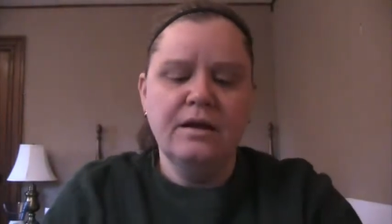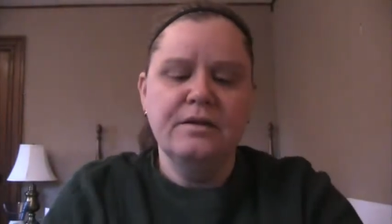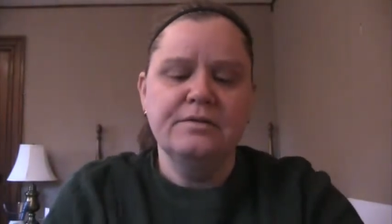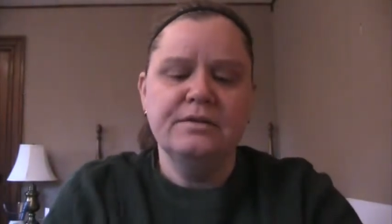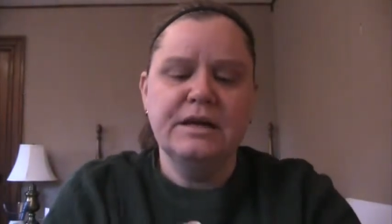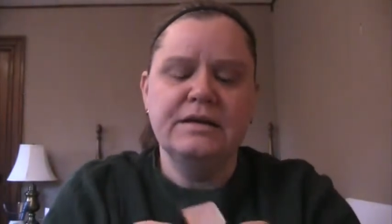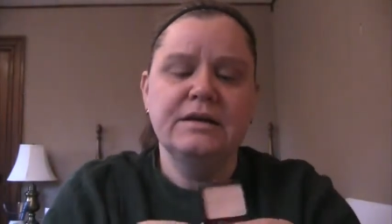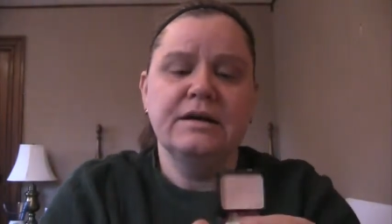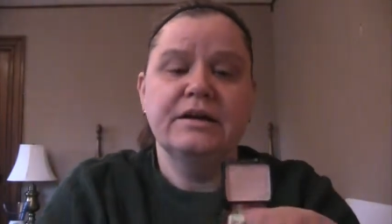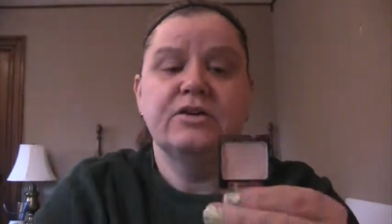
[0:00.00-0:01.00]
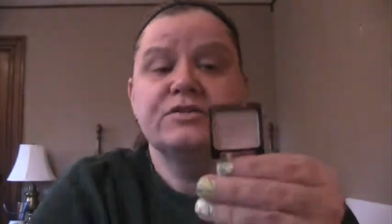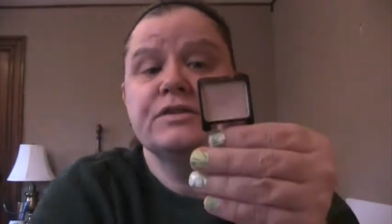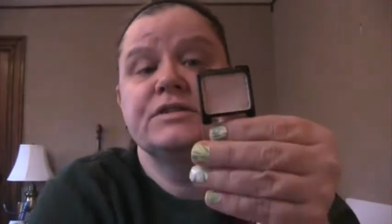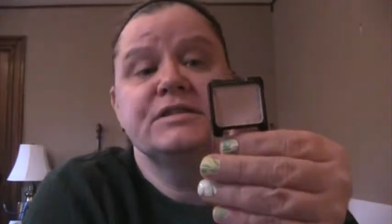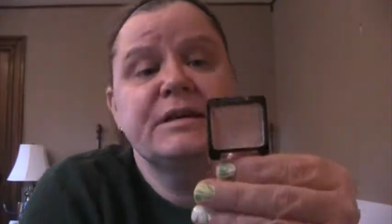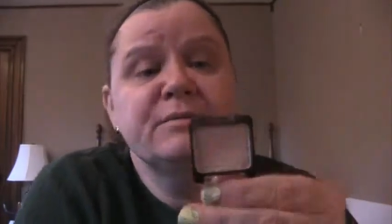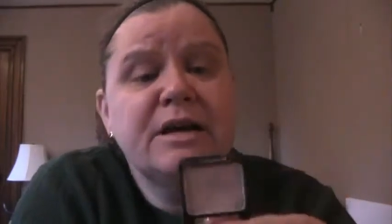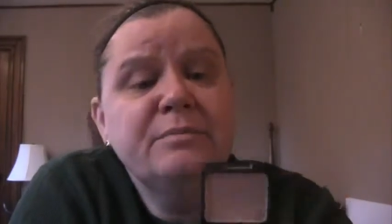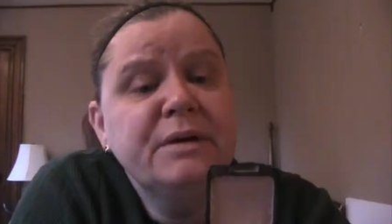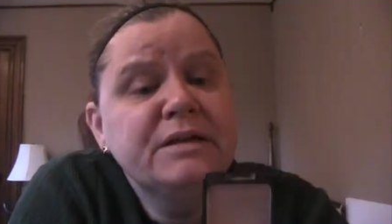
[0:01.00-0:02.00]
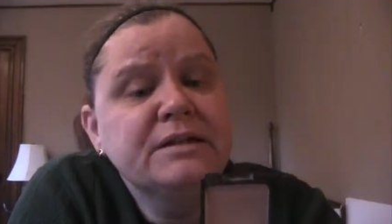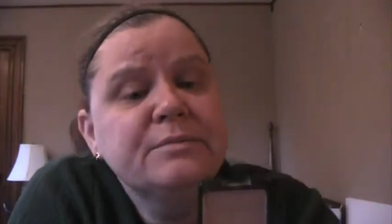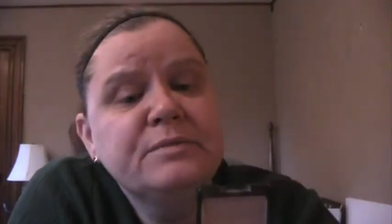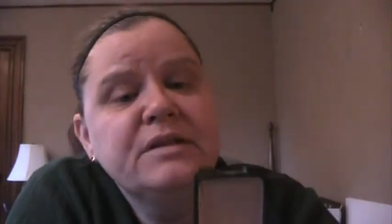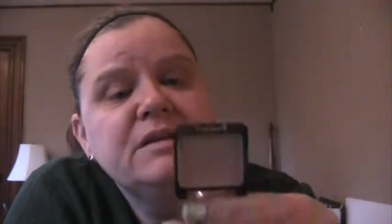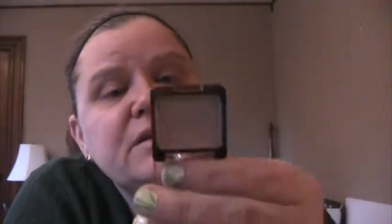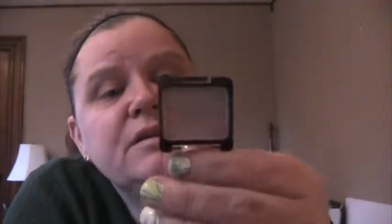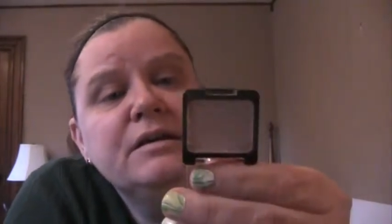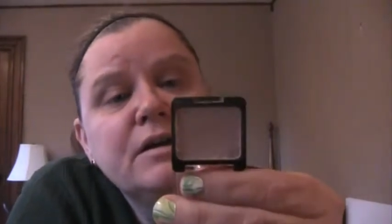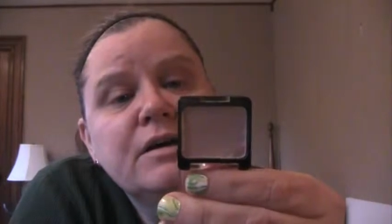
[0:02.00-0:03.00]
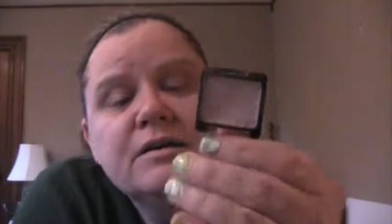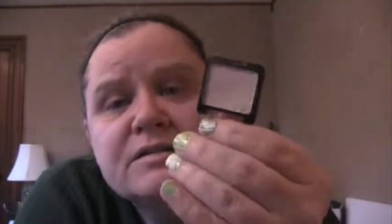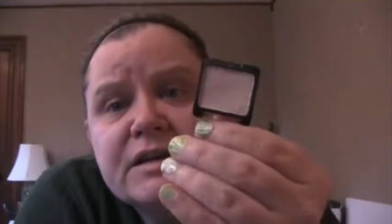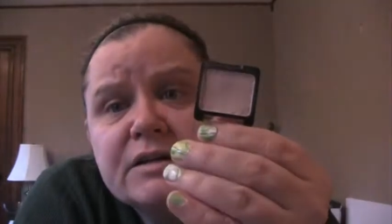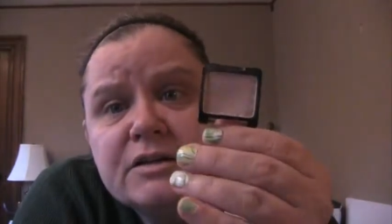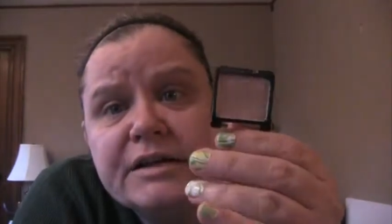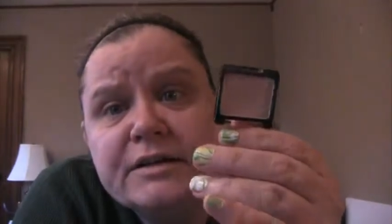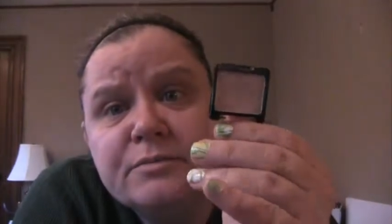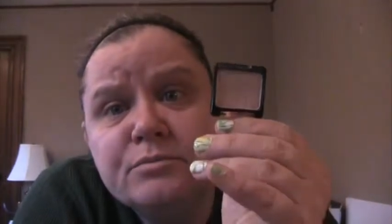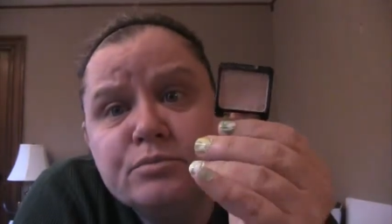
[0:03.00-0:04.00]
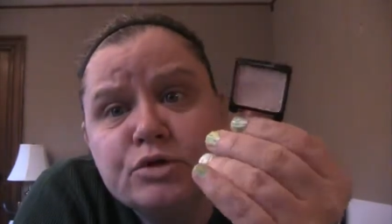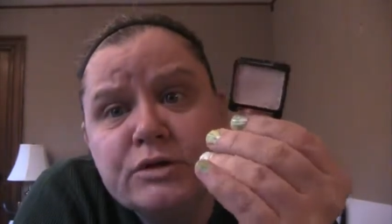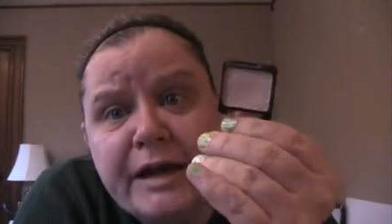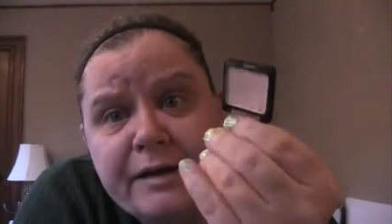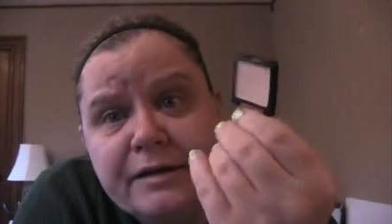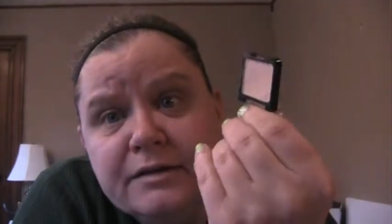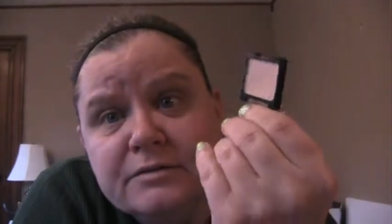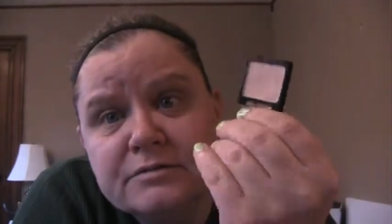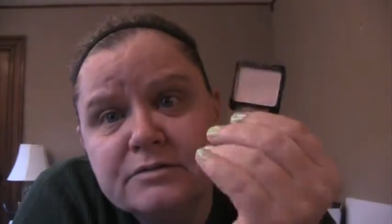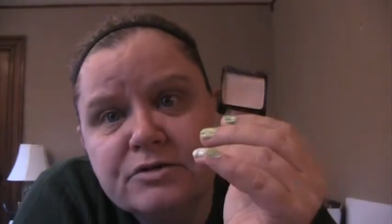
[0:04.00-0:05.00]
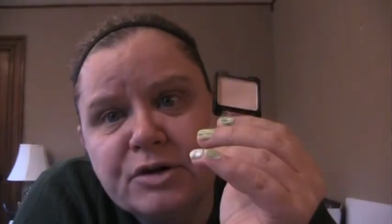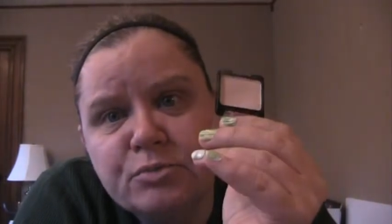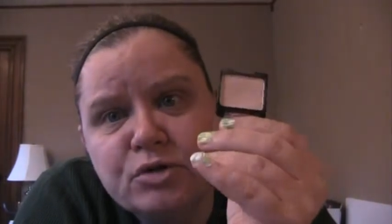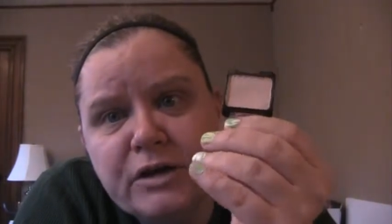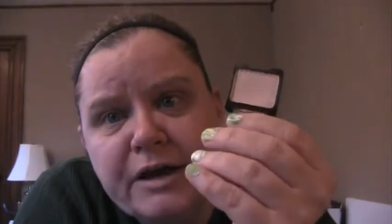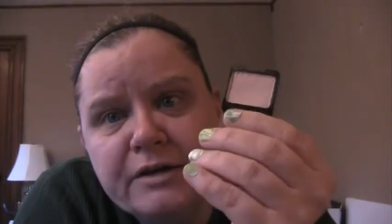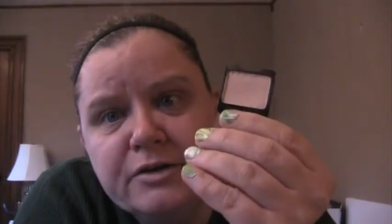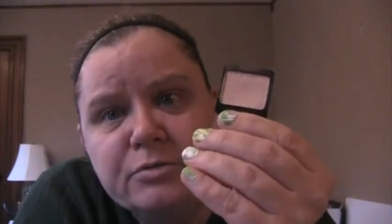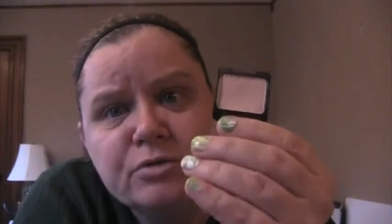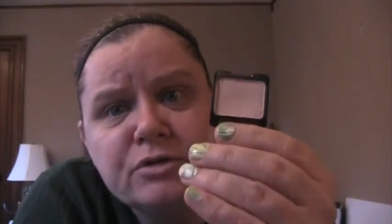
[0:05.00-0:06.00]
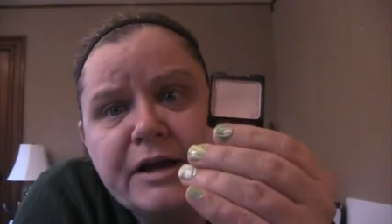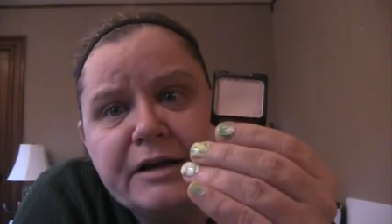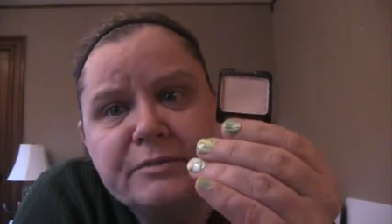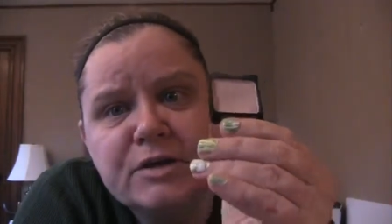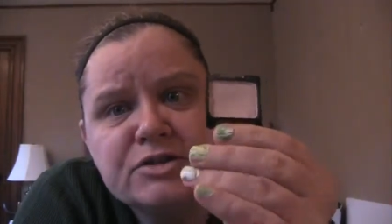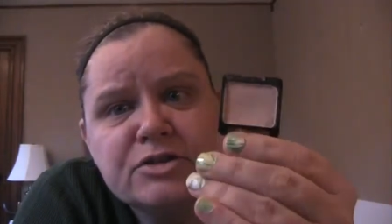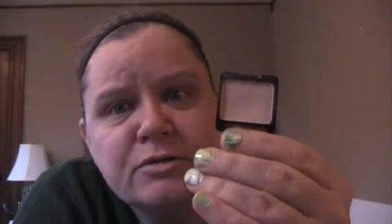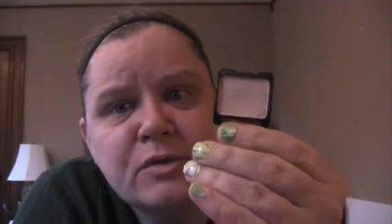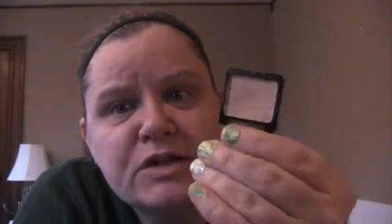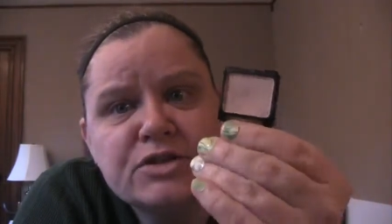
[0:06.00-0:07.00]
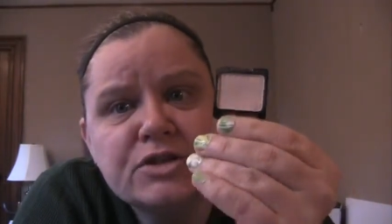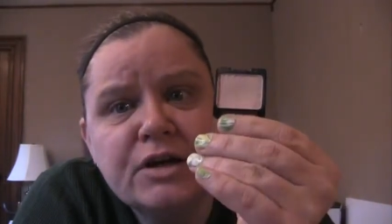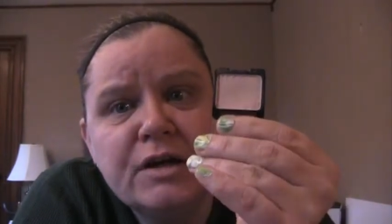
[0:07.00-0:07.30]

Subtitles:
Then I also at the same time picked up the single in Brulee, creme brulee or brulee, I'm not sure which.